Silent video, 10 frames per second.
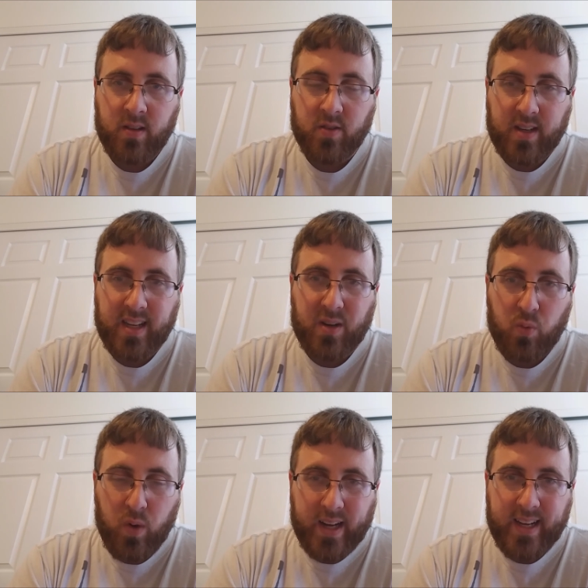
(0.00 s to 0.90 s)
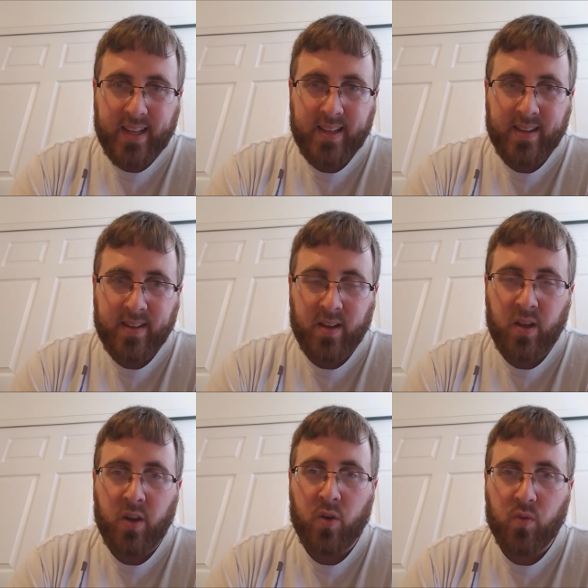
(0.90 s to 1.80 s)
You'll get it quick,
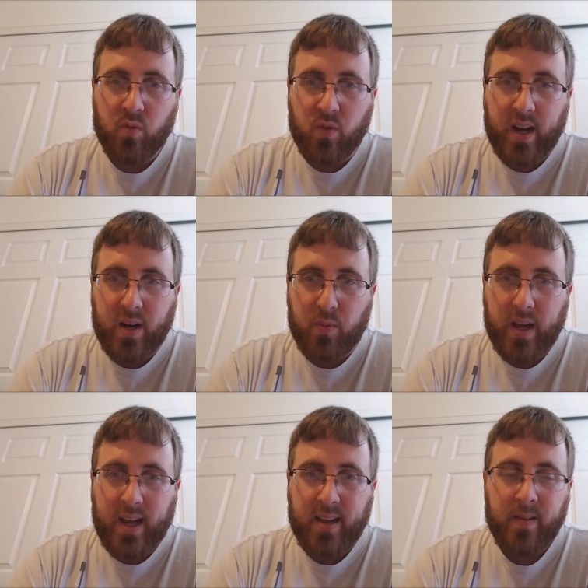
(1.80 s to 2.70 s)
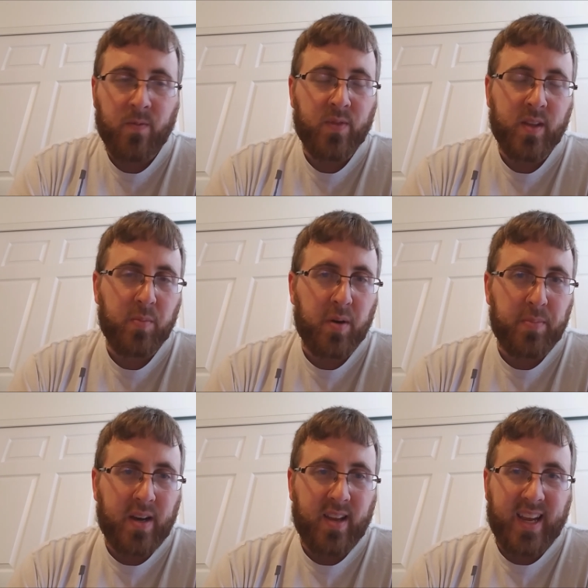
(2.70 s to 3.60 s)
right away, to
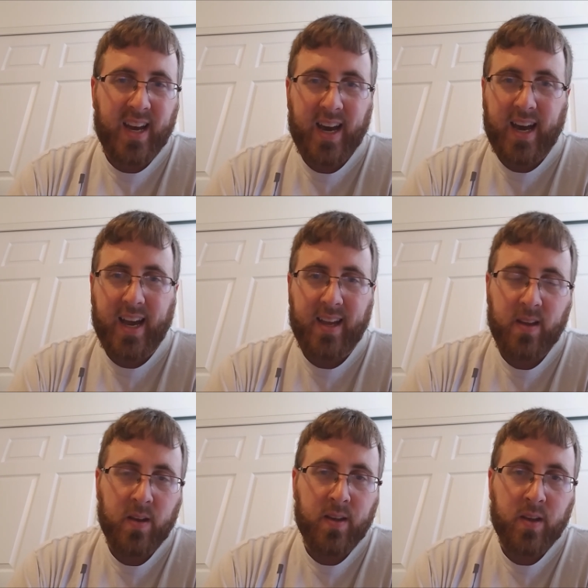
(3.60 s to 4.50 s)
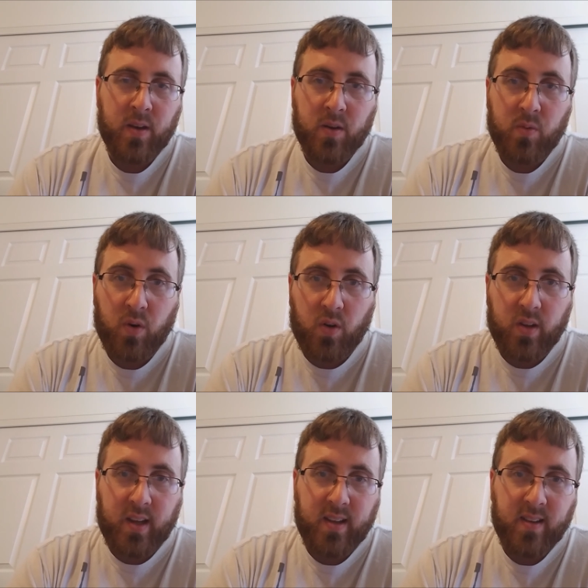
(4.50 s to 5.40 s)
pump out a high
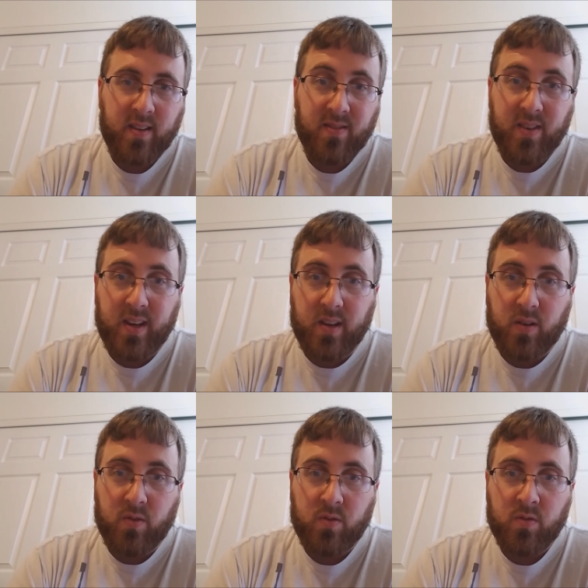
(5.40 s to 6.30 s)
quality video.